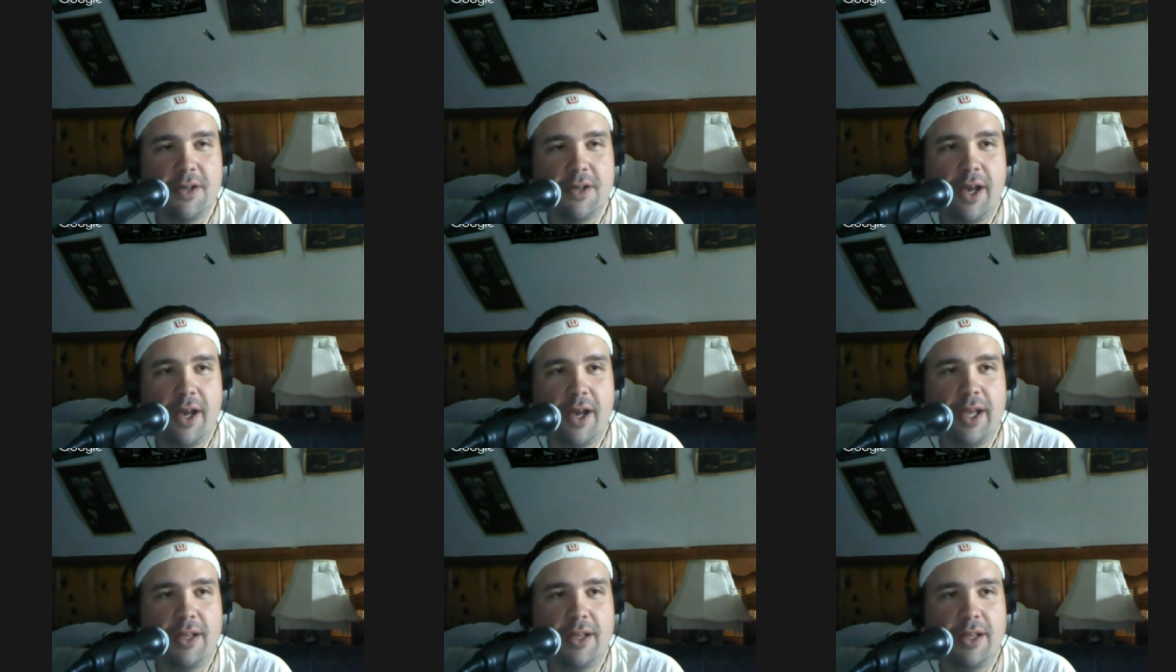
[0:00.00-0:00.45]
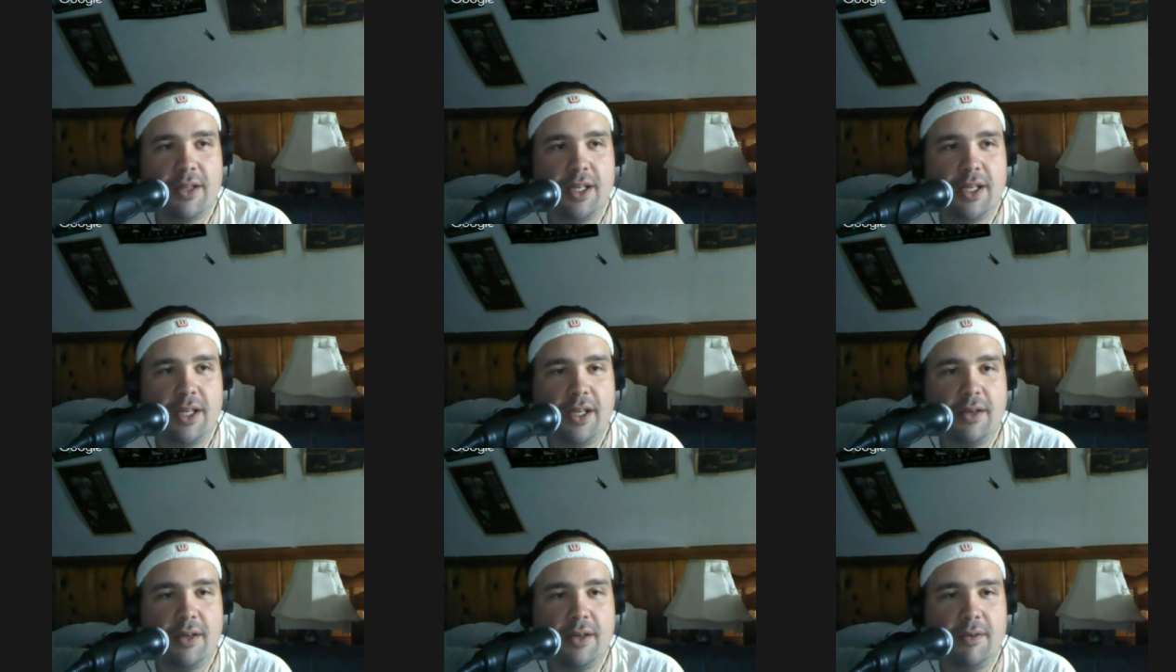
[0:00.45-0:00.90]
Shay,
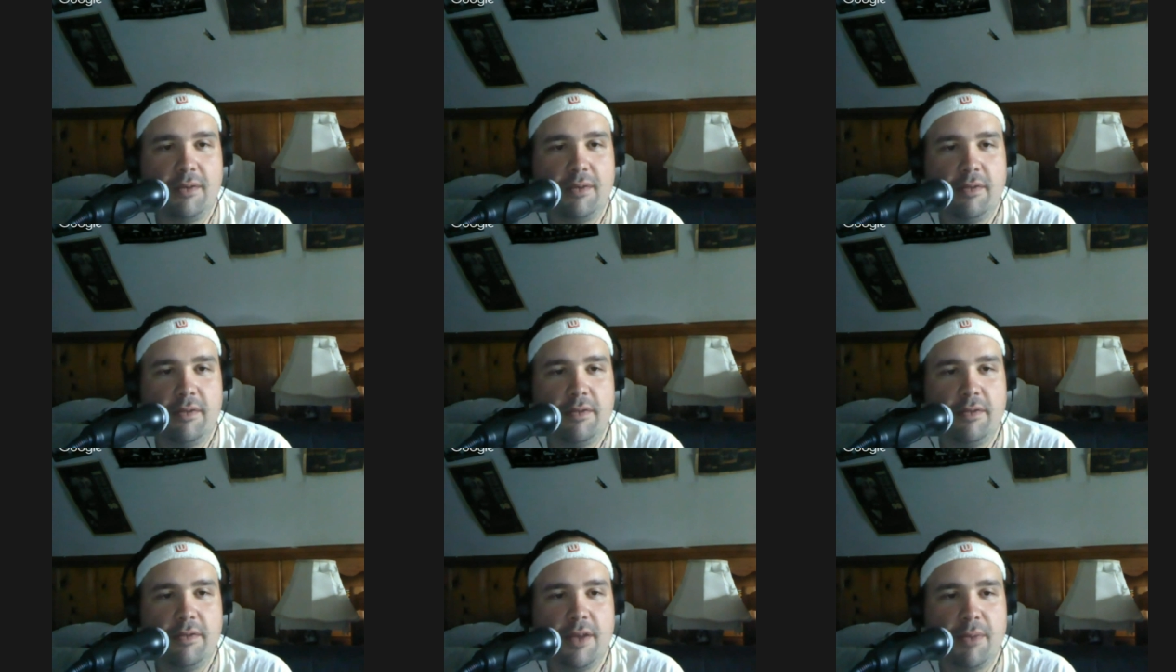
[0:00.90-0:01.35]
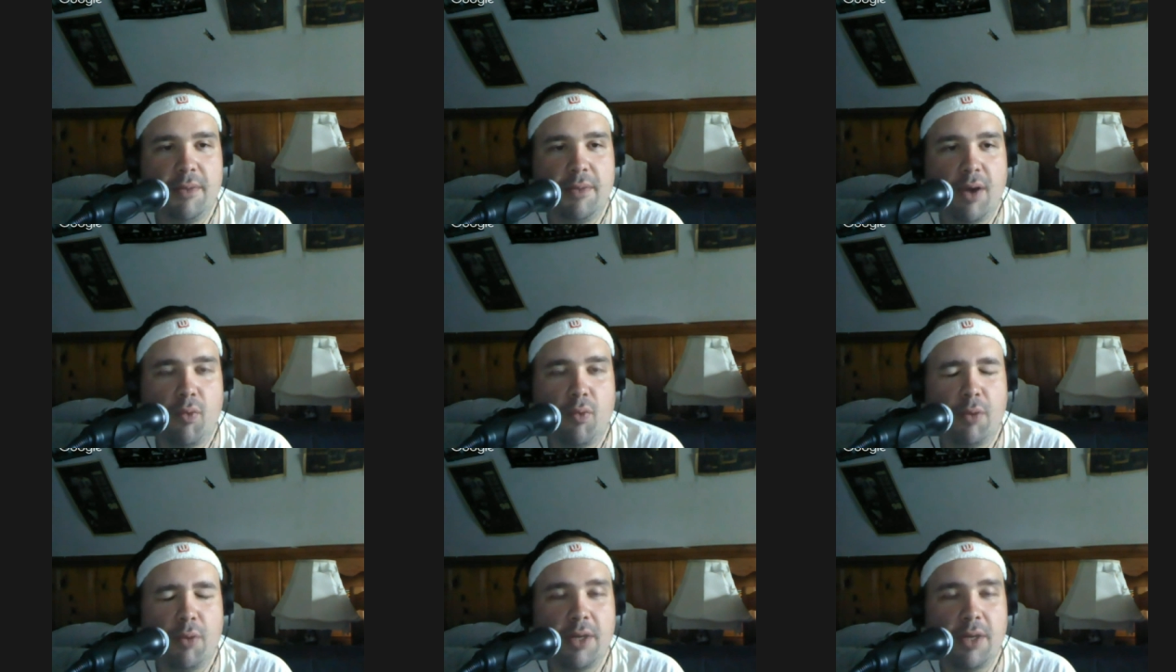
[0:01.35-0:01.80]
the
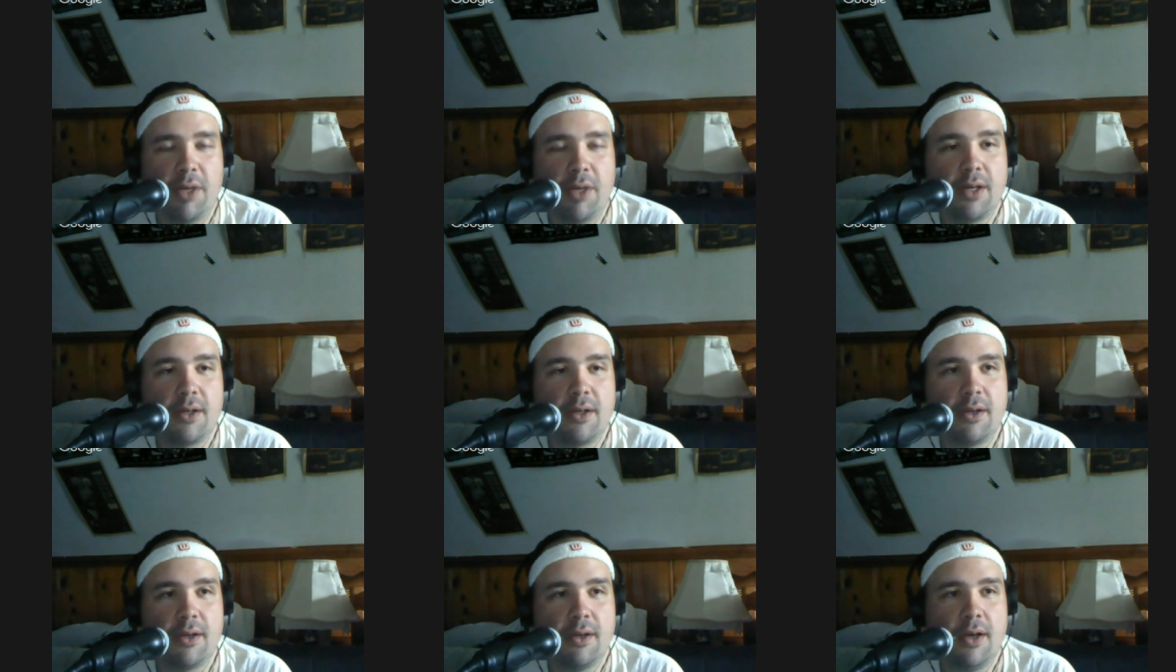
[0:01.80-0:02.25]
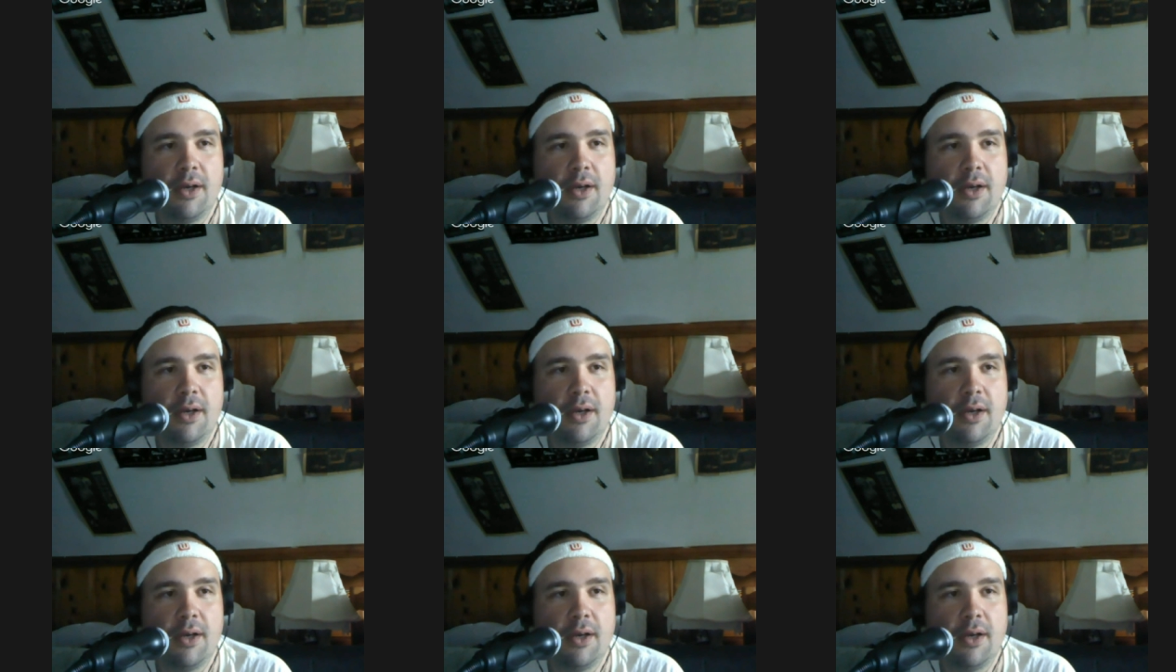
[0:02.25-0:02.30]
female woman.